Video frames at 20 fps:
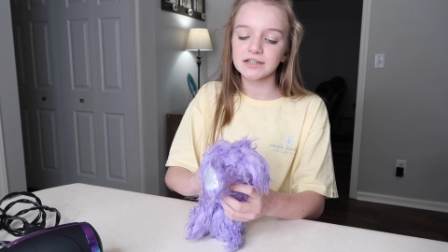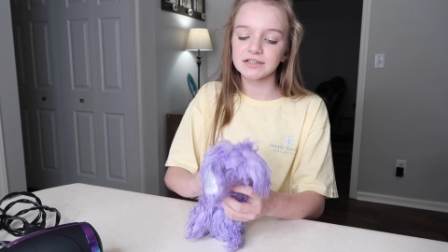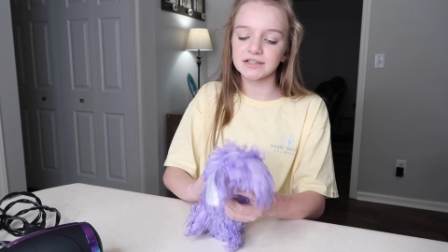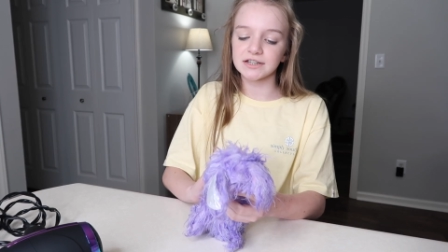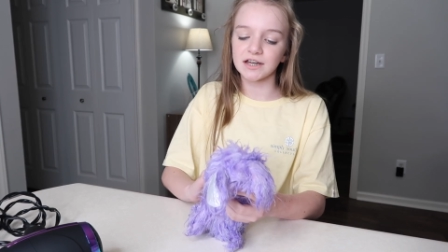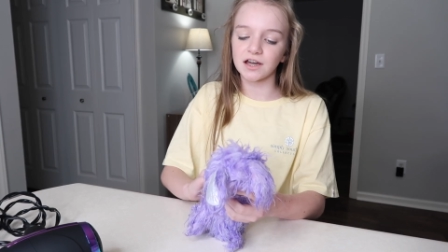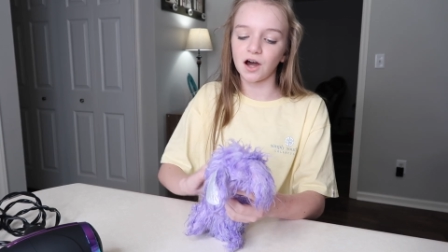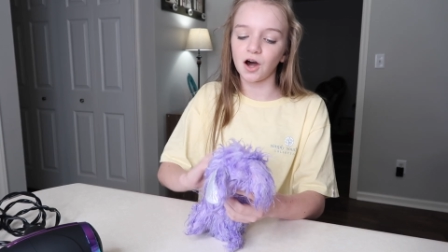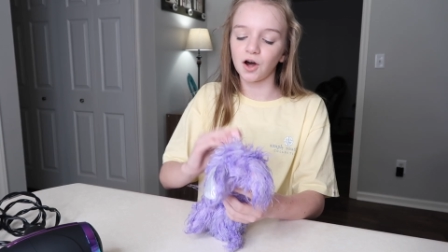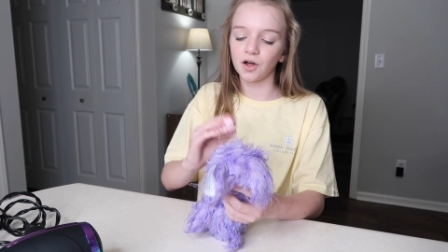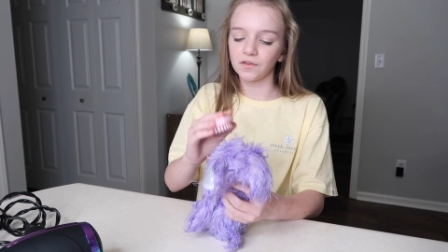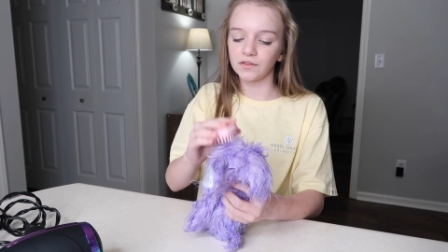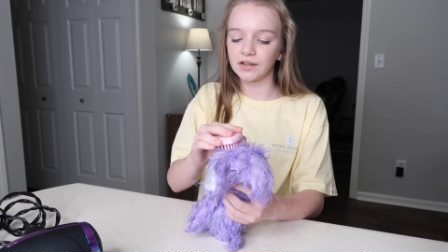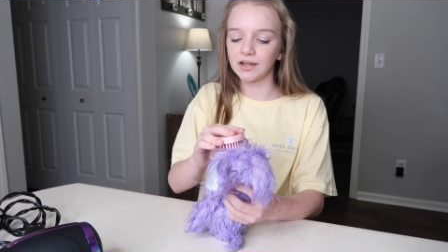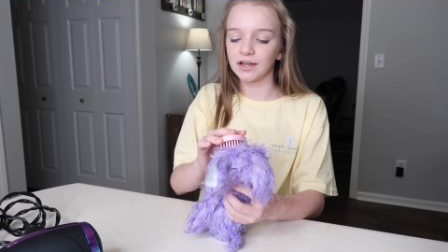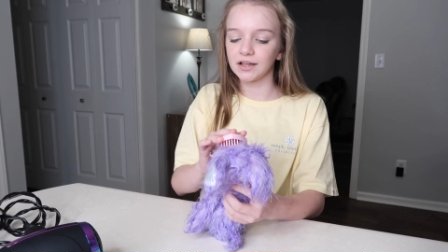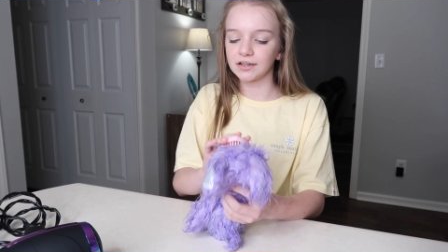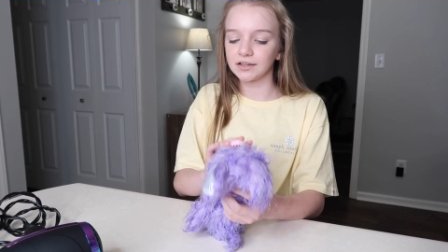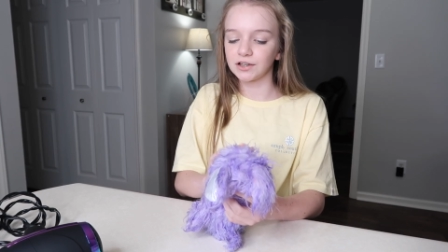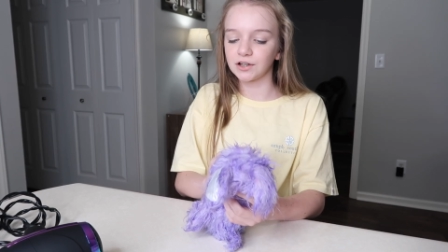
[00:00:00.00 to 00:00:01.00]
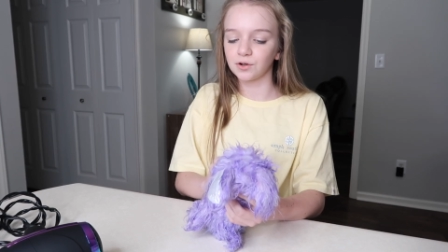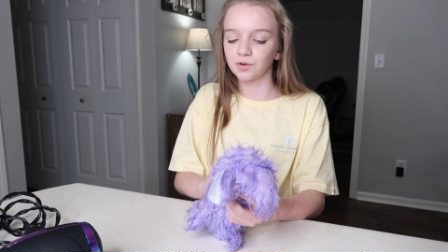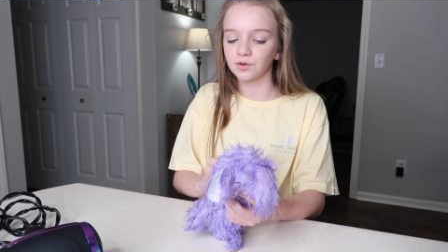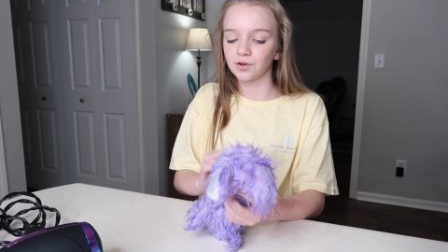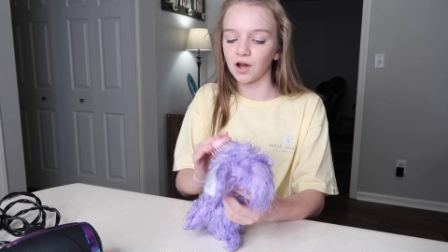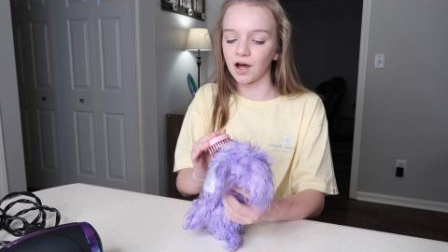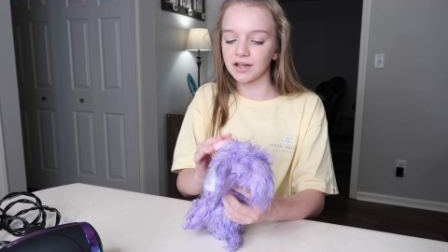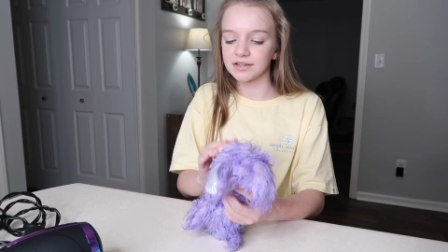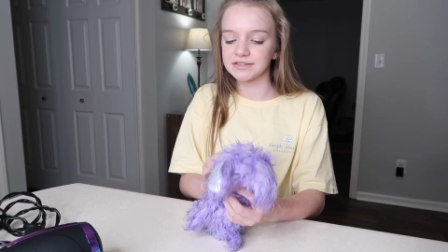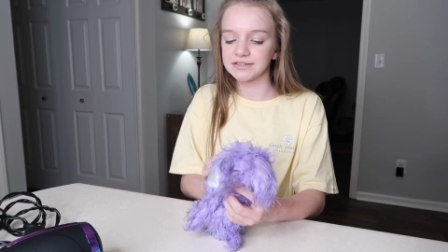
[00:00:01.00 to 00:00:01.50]
to get all the
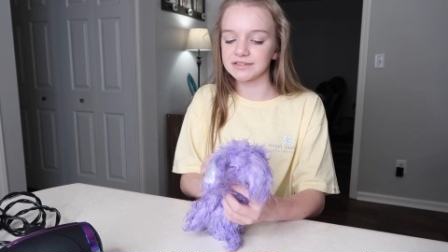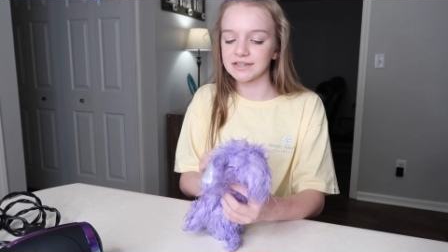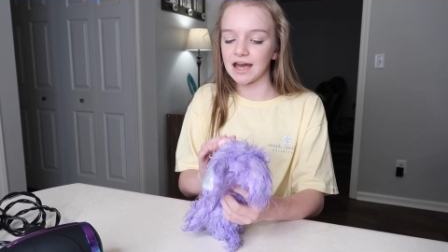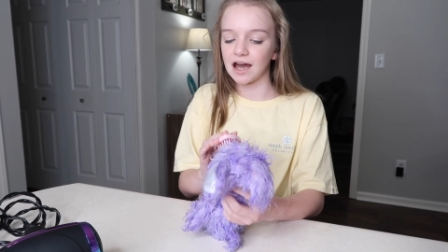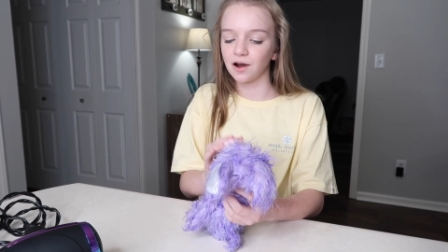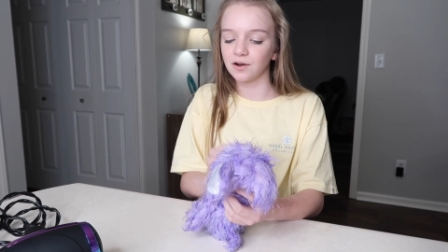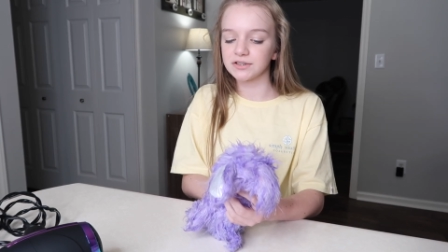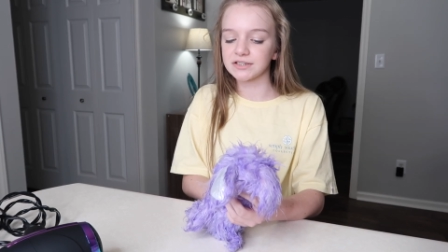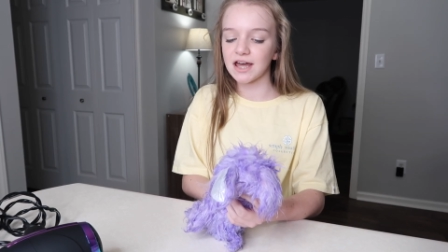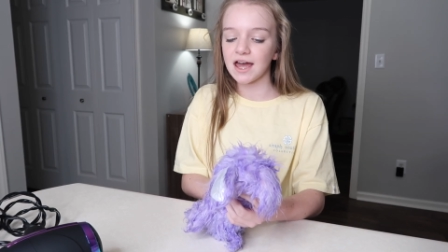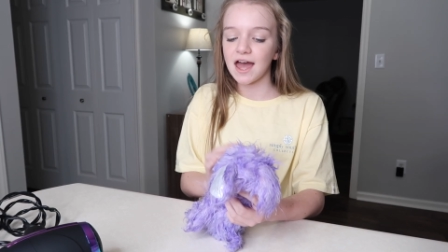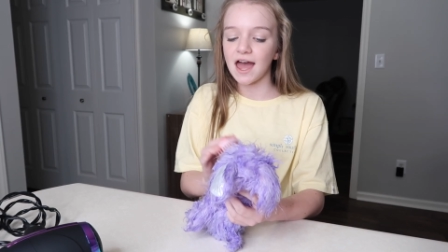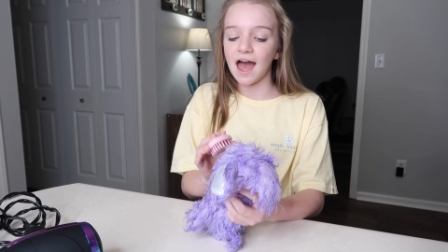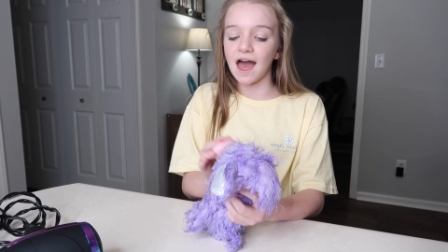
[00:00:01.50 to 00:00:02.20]
little knots out,